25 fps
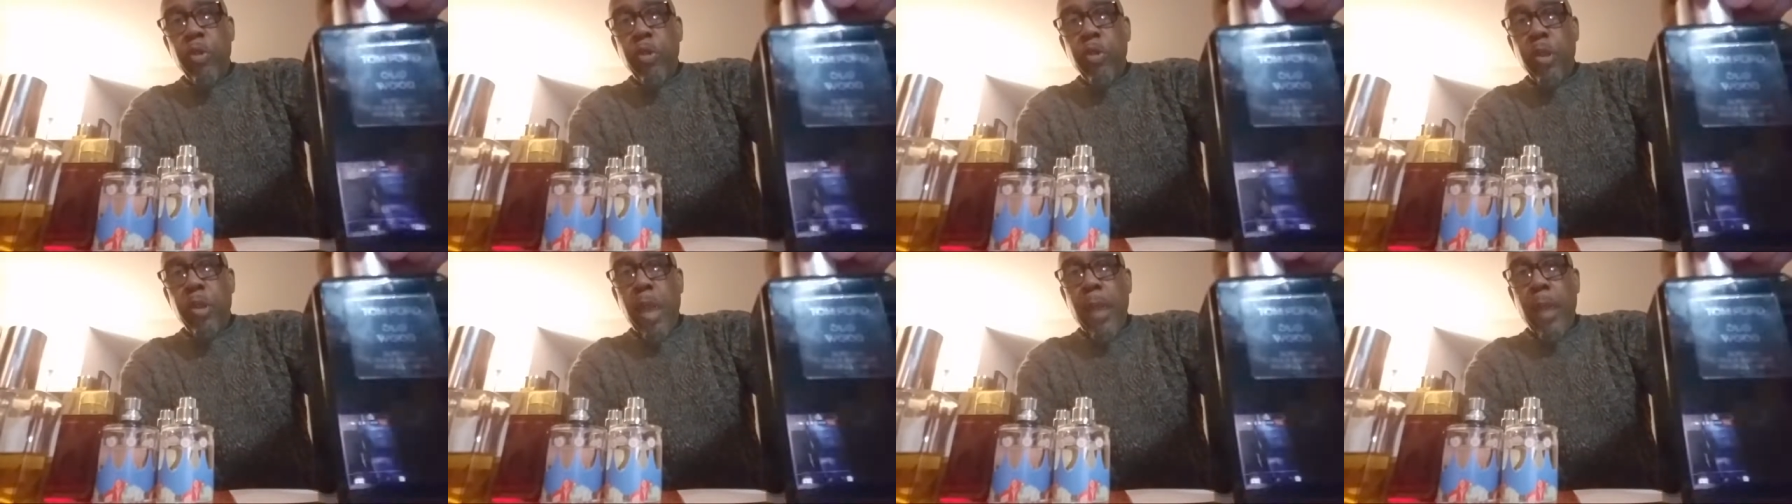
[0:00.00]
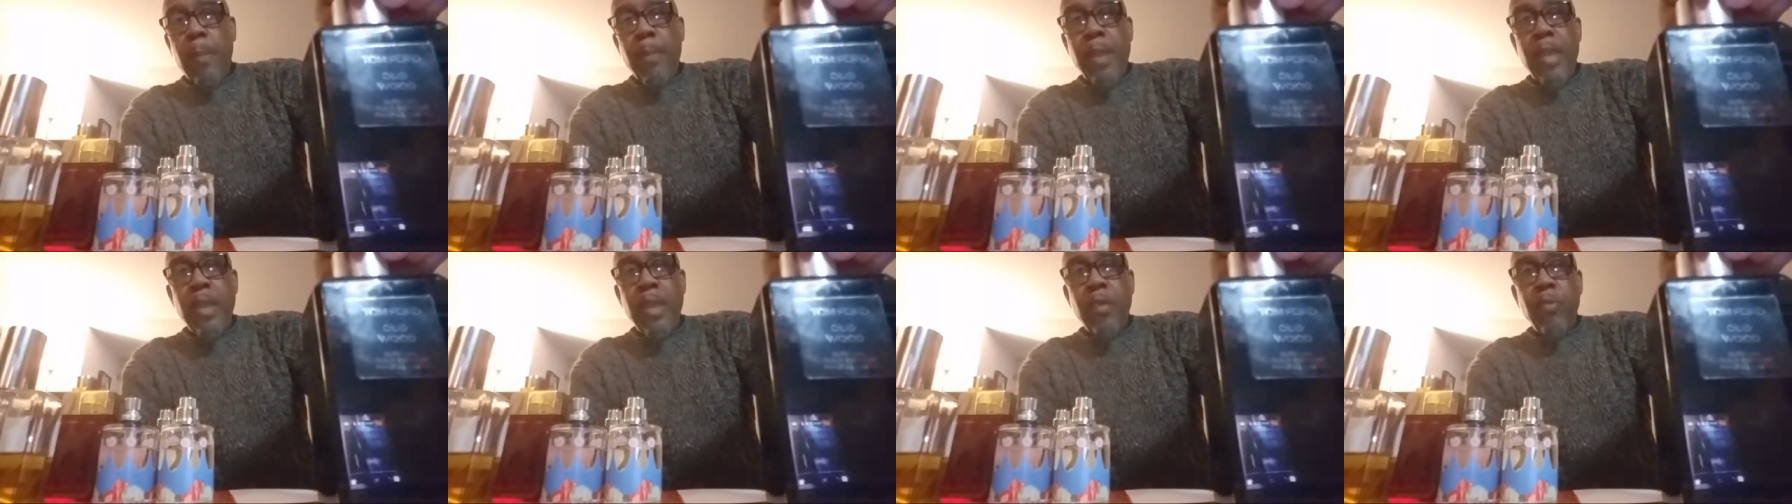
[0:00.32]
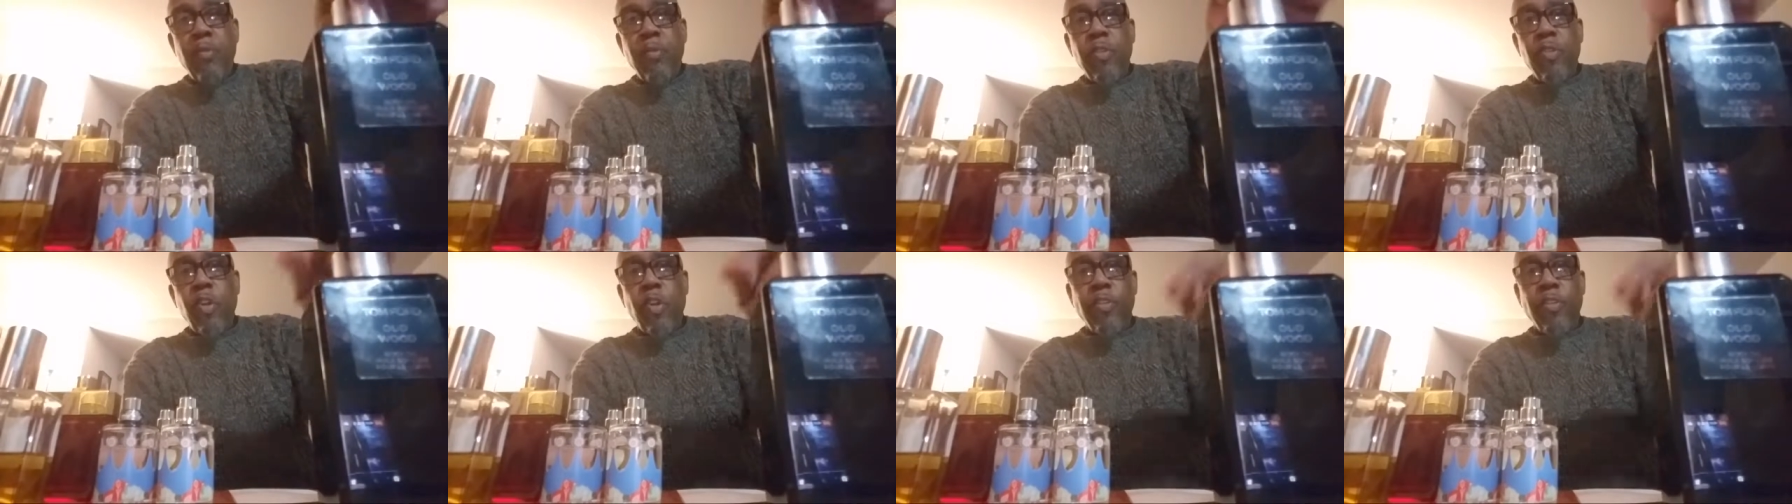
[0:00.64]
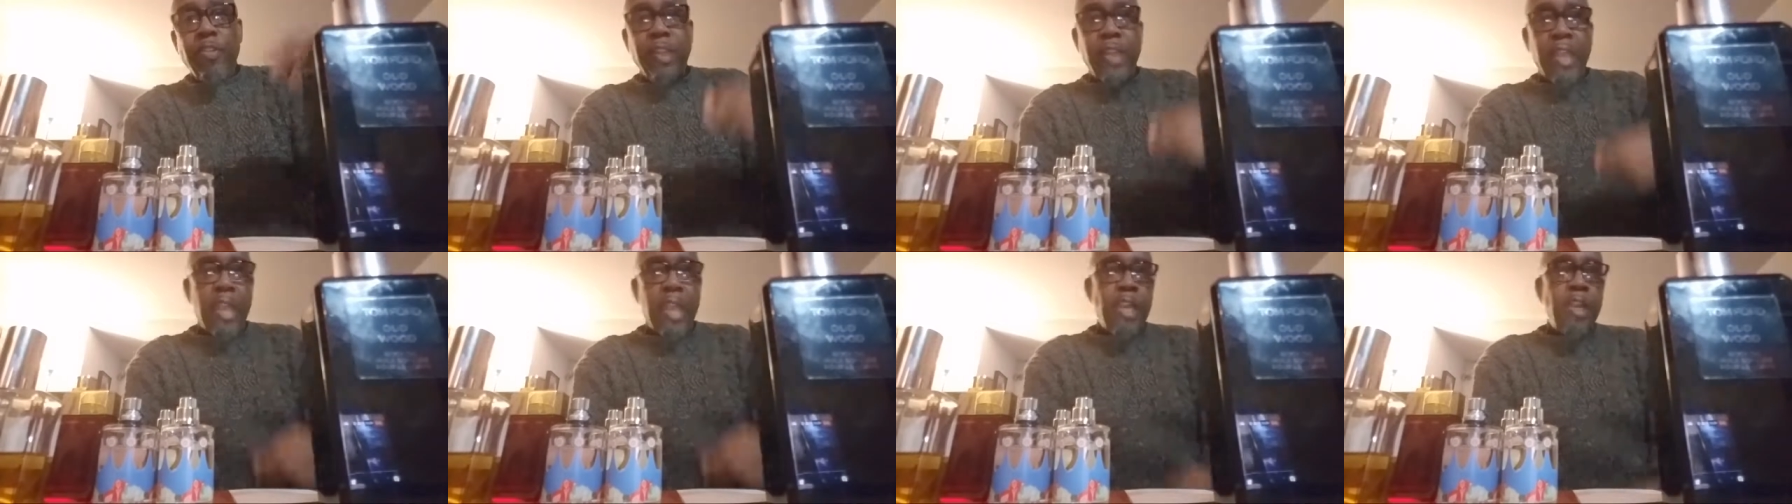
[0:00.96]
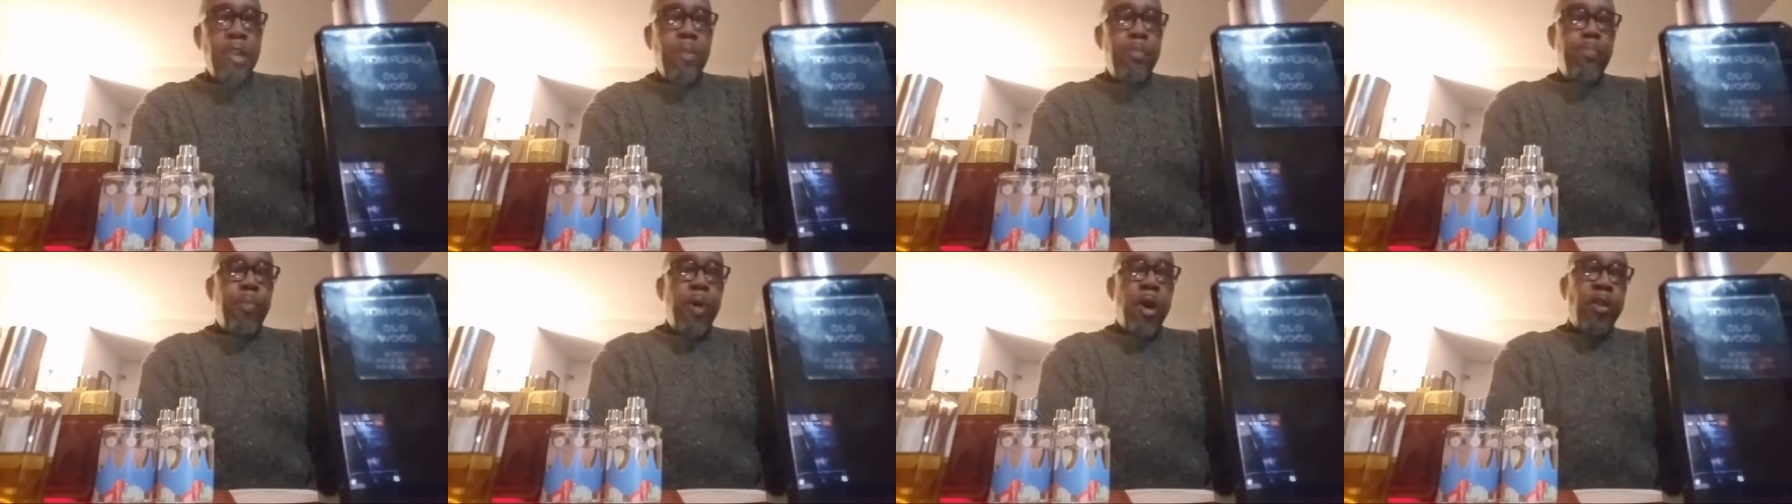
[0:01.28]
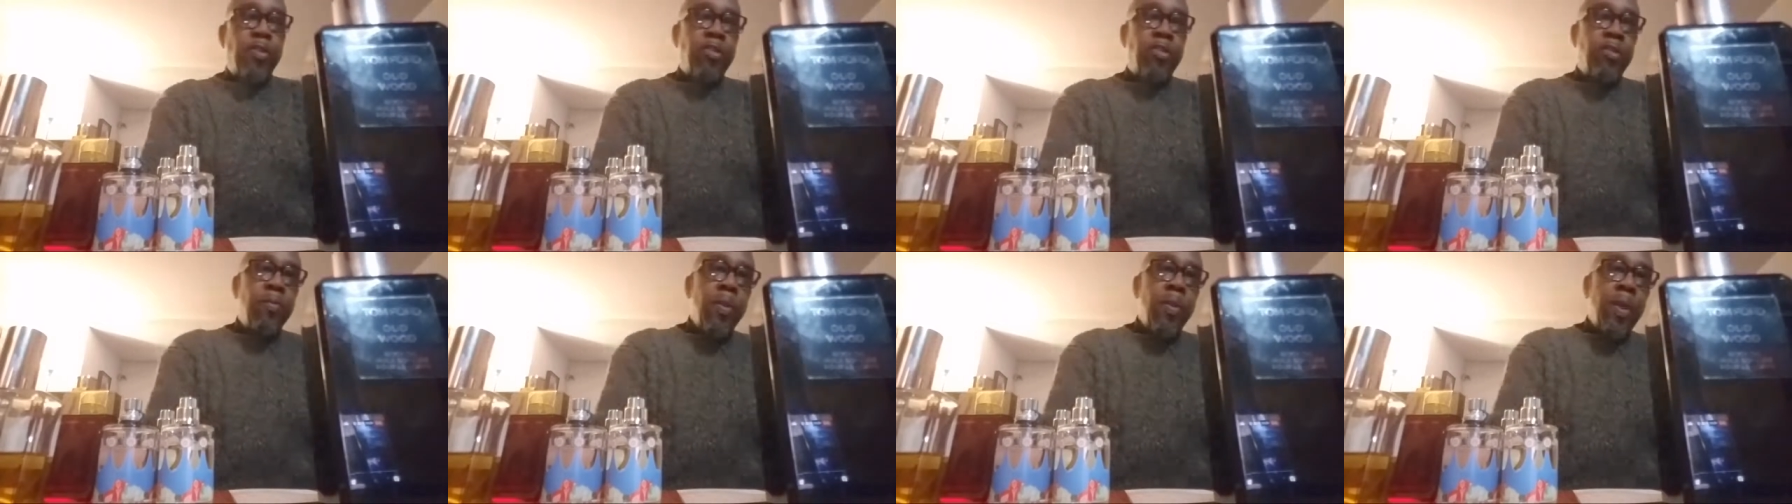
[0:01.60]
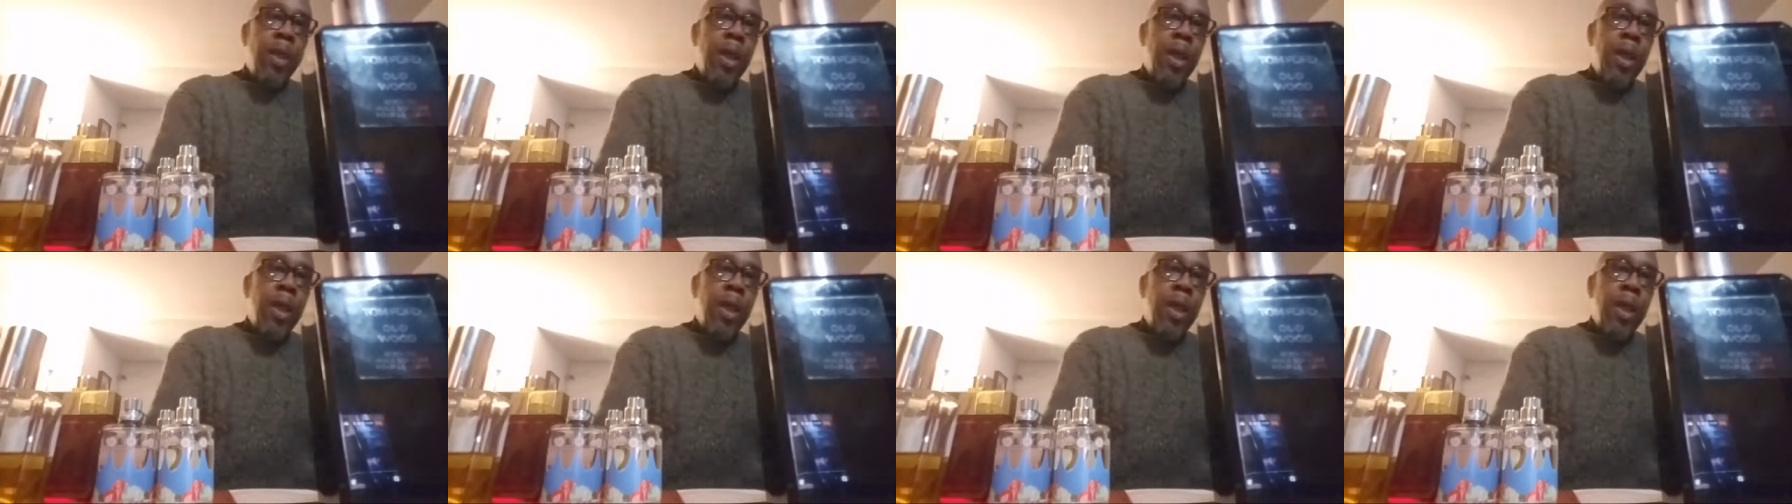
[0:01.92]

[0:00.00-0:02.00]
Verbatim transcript: You know what I mean? It cost like 80 bucks.